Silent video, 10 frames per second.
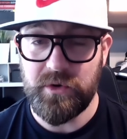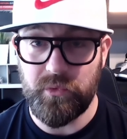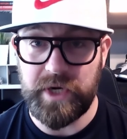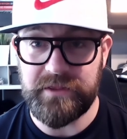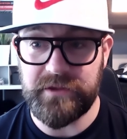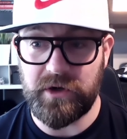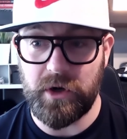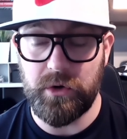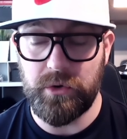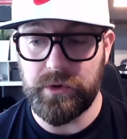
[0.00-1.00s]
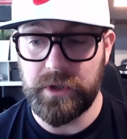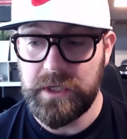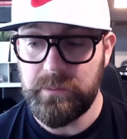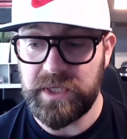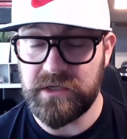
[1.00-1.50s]
read the code
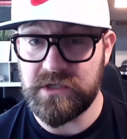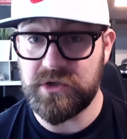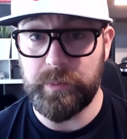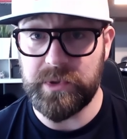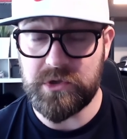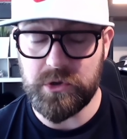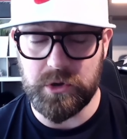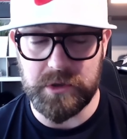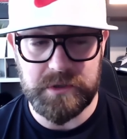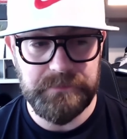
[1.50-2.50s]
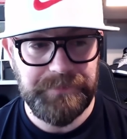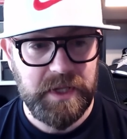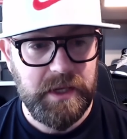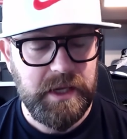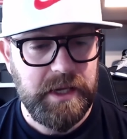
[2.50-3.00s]
because it's open source.
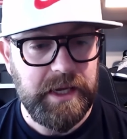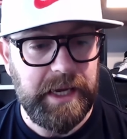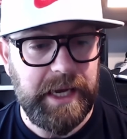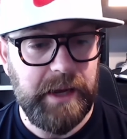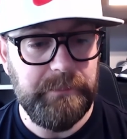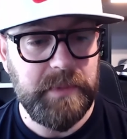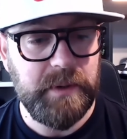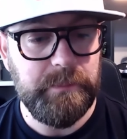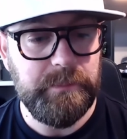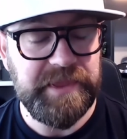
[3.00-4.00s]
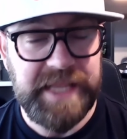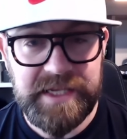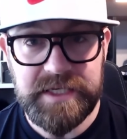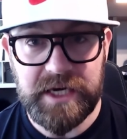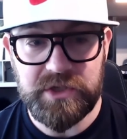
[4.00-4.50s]
But
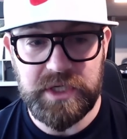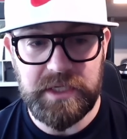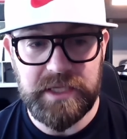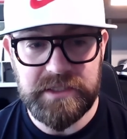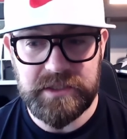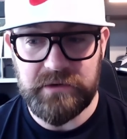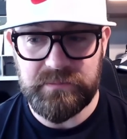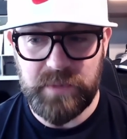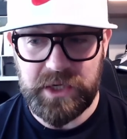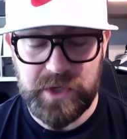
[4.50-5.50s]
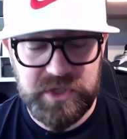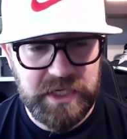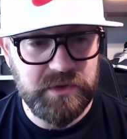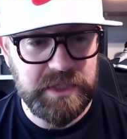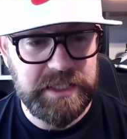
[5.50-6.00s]
that's my question
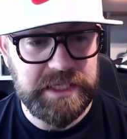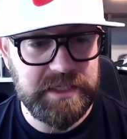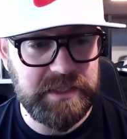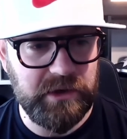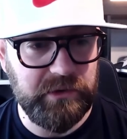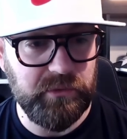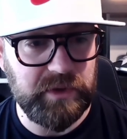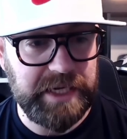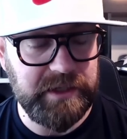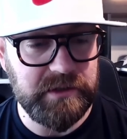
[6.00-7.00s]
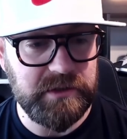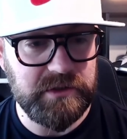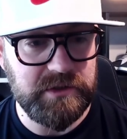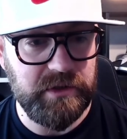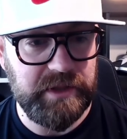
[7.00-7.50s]
isn't necessarily related to